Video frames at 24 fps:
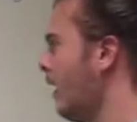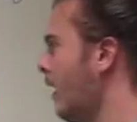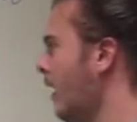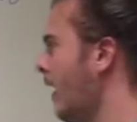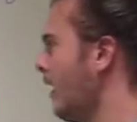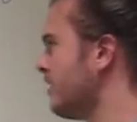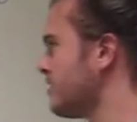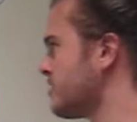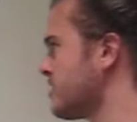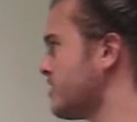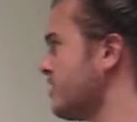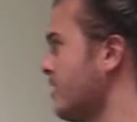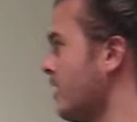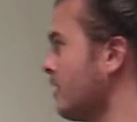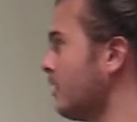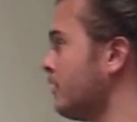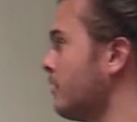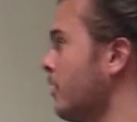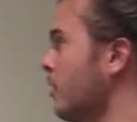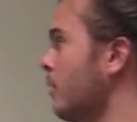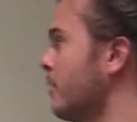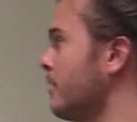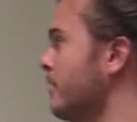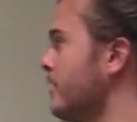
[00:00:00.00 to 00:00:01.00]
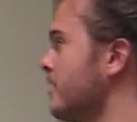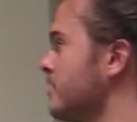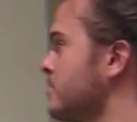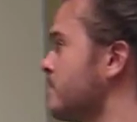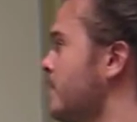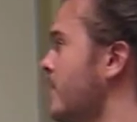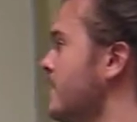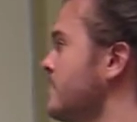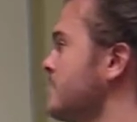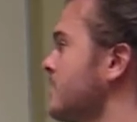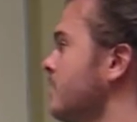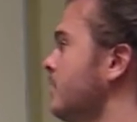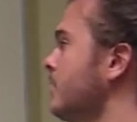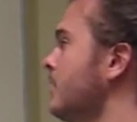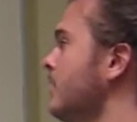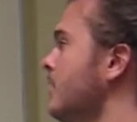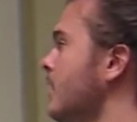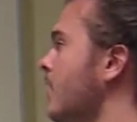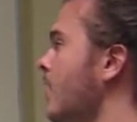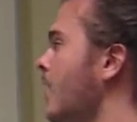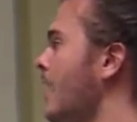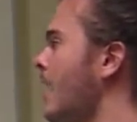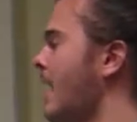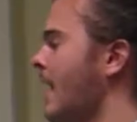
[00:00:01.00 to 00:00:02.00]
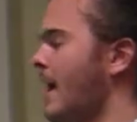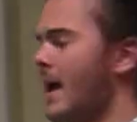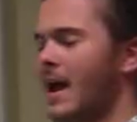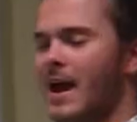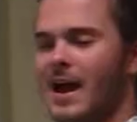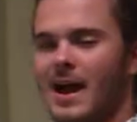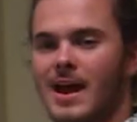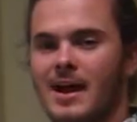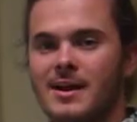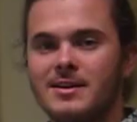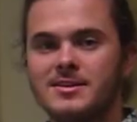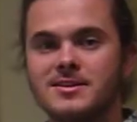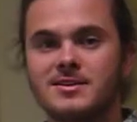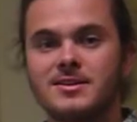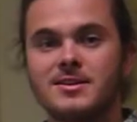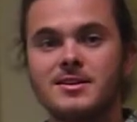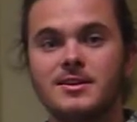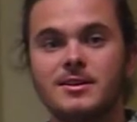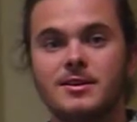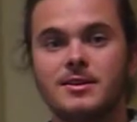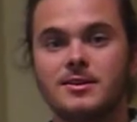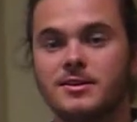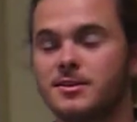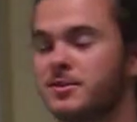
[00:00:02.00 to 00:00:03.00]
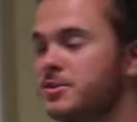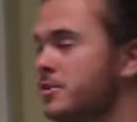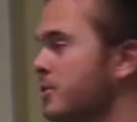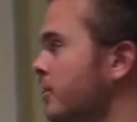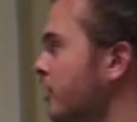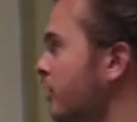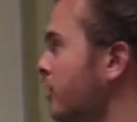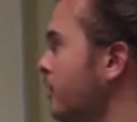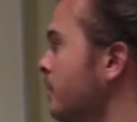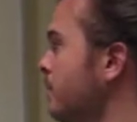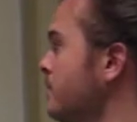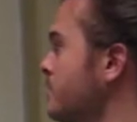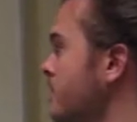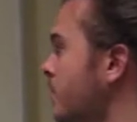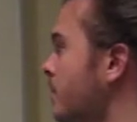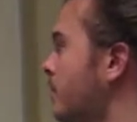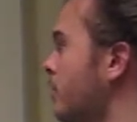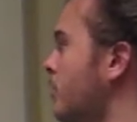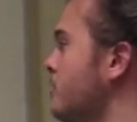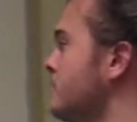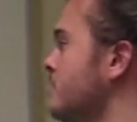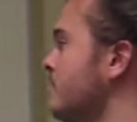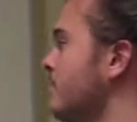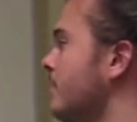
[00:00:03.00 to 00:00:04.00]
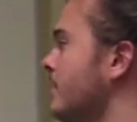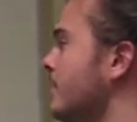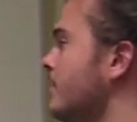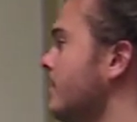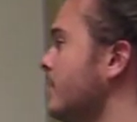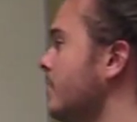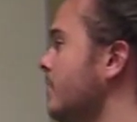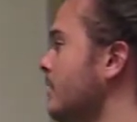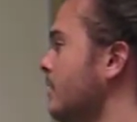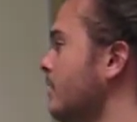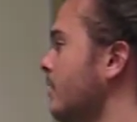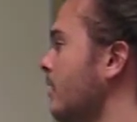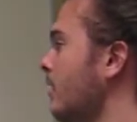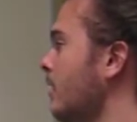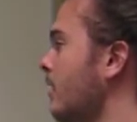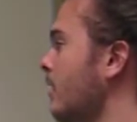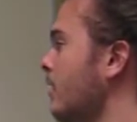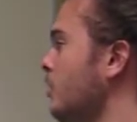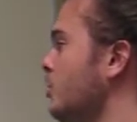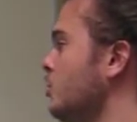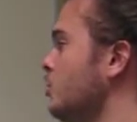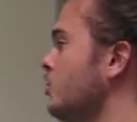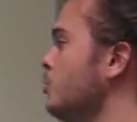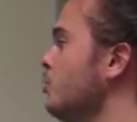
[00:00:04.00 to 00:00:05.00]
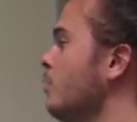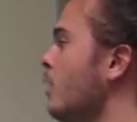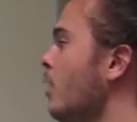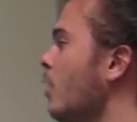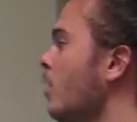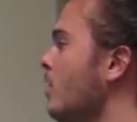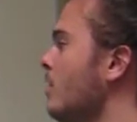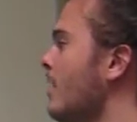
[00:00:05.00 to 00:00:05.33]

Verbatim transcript: and just another note with this, basically, as the terms approach infinity, you know